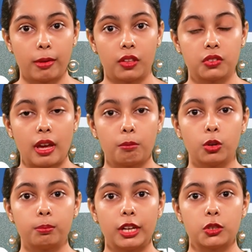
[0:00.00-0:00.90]
and the step
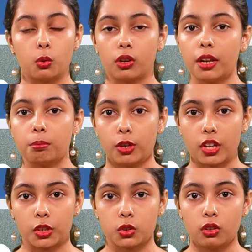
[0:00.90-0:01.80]
would be to cut
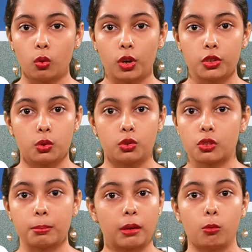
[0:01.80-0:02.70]
production or to
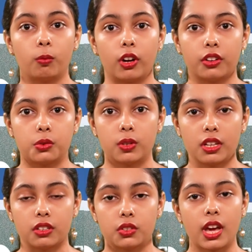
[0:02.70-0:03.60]
just make more workers
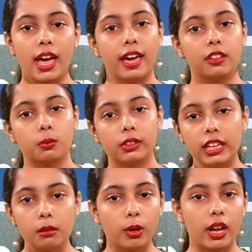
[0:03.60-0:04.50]
redundant, and this will keep on